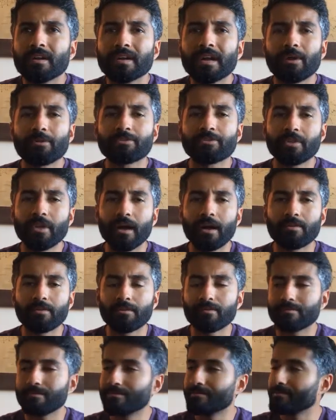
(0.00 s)
yeah, I
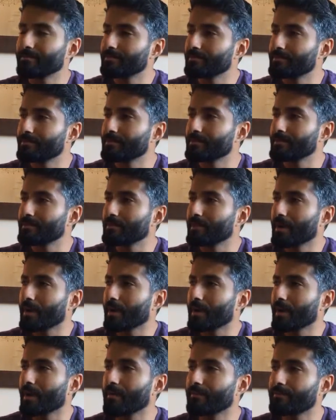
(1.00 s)

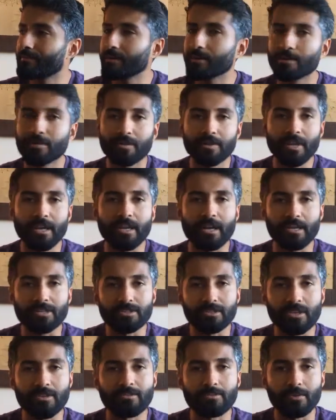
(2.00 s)
felt like I
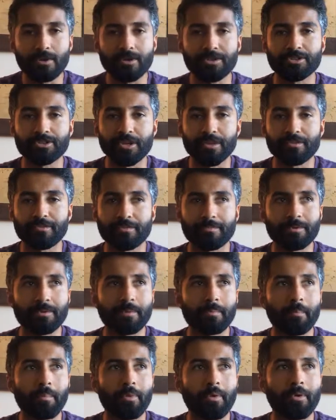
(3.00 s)
just want to share
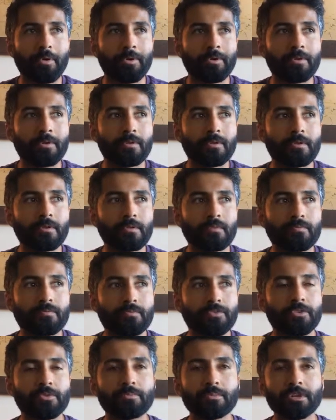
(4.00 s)
something important
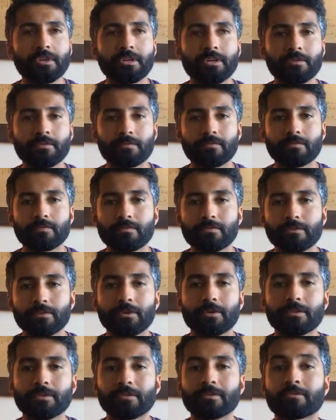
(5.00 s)
to me
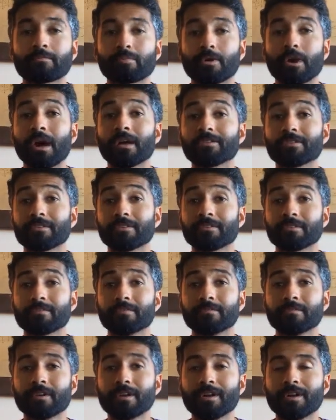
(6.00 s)
during this process
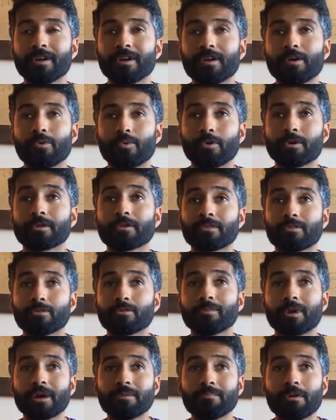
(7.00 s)
of working
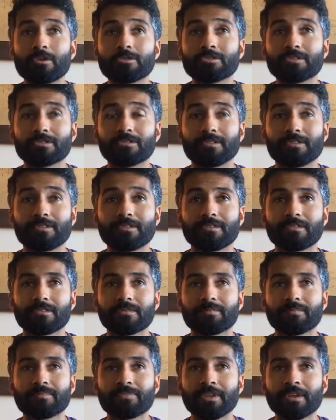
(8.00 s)
through my emotions.
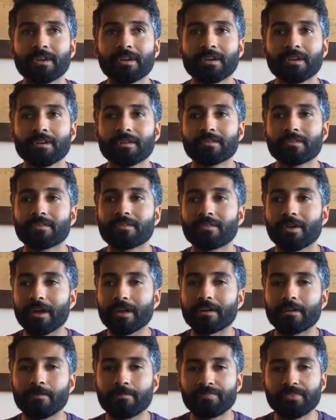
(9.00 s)
Is this
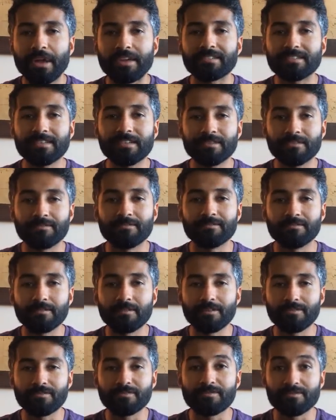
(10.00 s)
like idea of
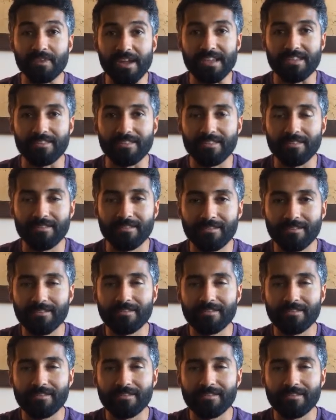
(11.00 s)
faith?